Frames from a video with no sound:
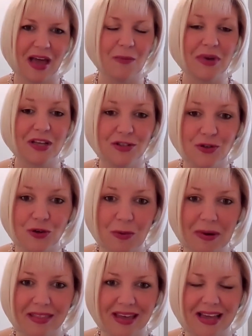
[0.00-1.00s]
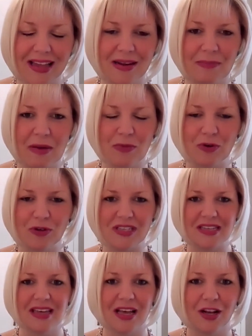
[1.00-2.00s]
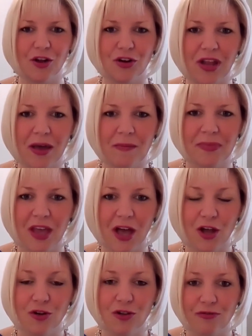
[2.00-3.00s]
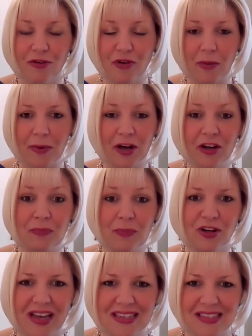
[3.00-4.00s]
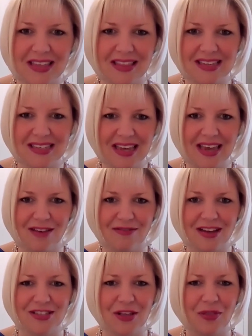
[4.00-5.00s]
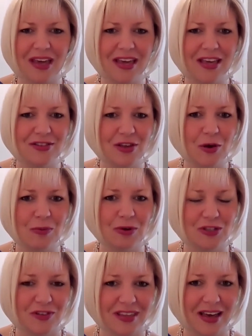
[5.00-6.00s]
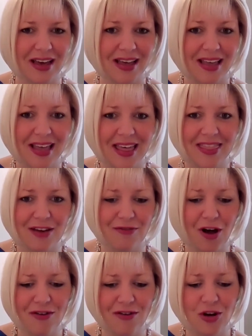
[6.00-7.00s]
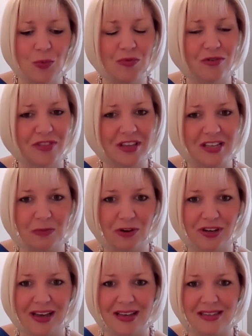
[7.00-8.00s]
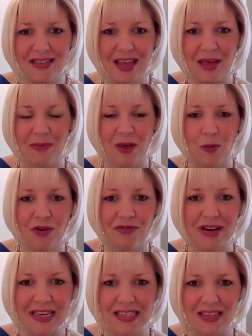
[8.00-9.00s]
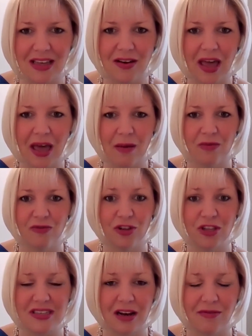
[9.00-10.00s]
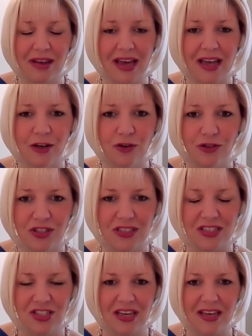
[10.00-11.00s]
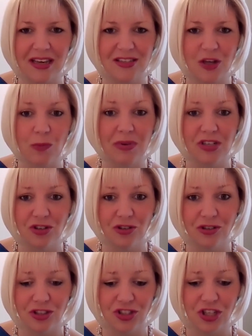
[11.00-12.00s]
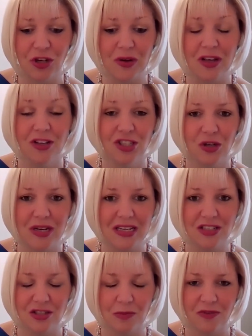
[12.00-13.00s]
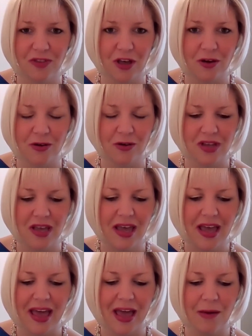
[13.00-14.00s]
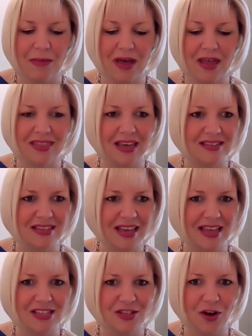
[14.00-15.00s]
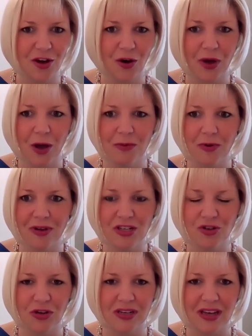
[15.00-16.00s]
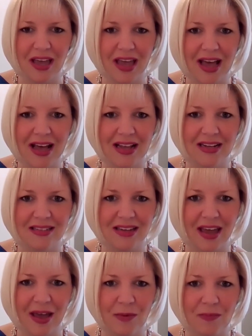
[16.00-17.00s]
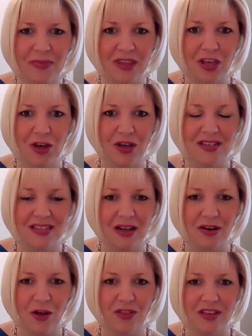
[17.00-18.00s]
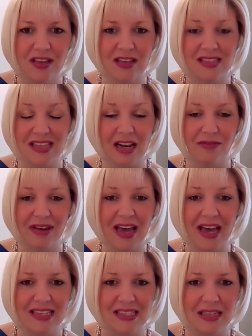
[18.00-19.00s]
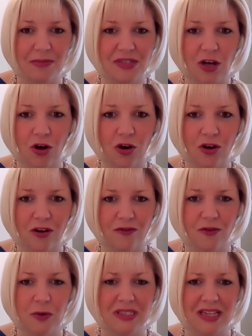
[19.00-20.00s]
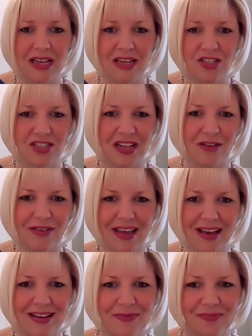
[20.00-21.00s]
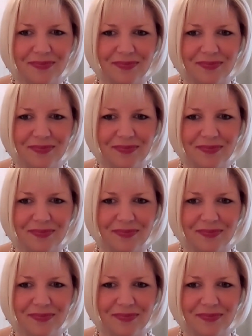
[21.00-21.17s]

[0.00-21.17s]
And we can talk about that in a bit more detail on another of our podcasts in the series. So thank you so much for that. There are a number of these podcasts that we're releasing for the Salary Guide launch this year. So be sure to tune in to some of those. And thanks again, Scott. I hope you enjoyed it. And you can download the Salary Guide at cips.org/salary guide.